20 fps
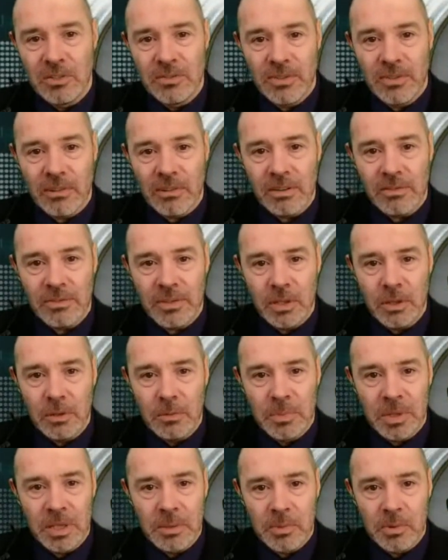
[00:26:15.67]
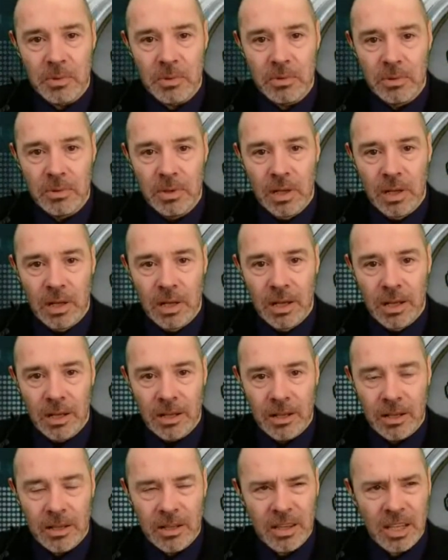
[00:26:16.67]
Very few people.
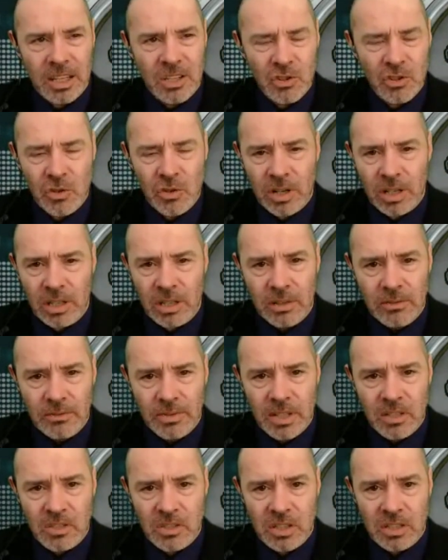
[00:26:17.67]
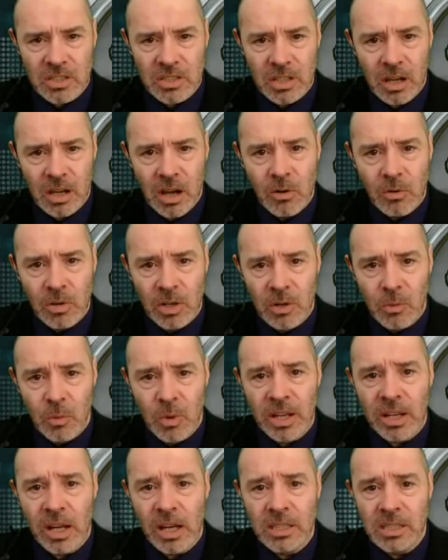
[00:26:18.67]
They try and convince us that, oh look,
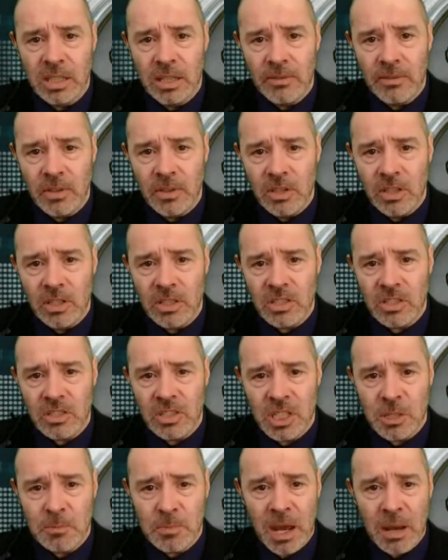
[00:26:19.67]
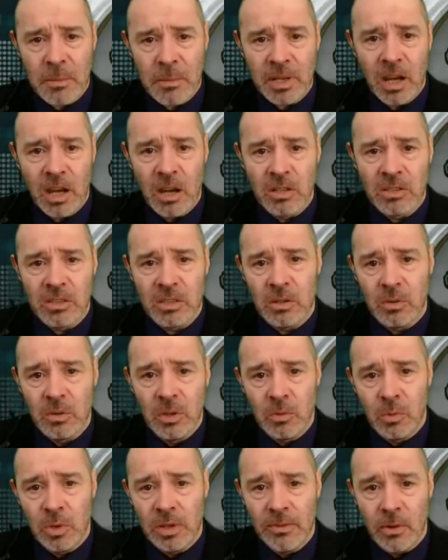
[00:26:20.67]
we're going to give you this spammy article
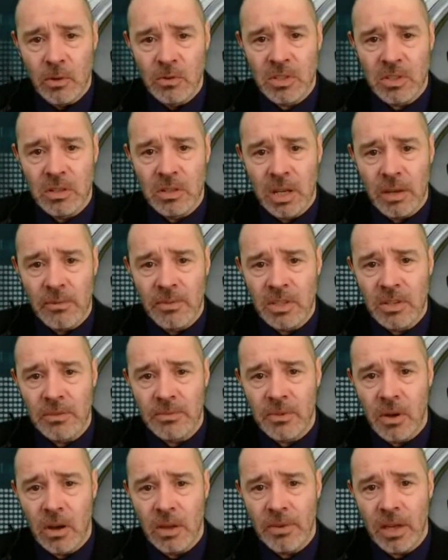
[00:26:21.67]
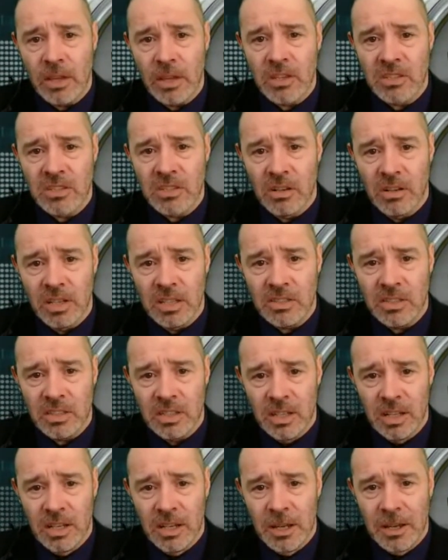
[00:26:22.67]
that we've also given to 5 other sites
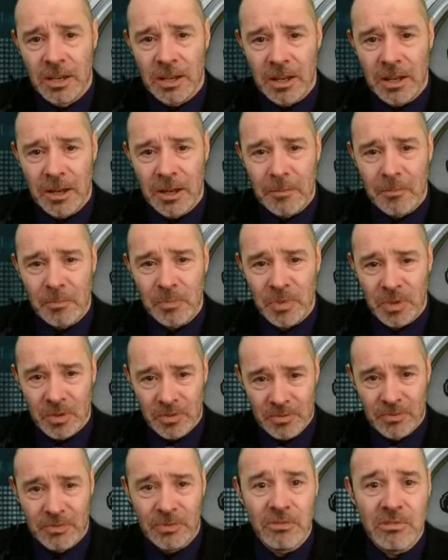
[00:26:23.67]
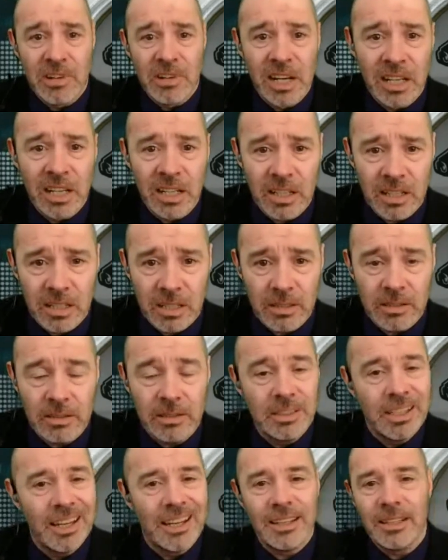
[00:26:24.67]
for a link.
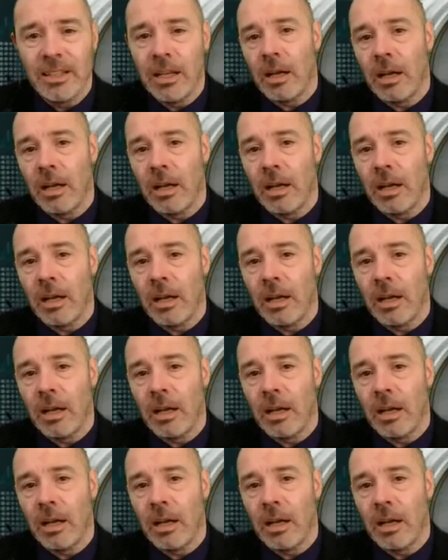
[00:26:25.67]
Yeah, no.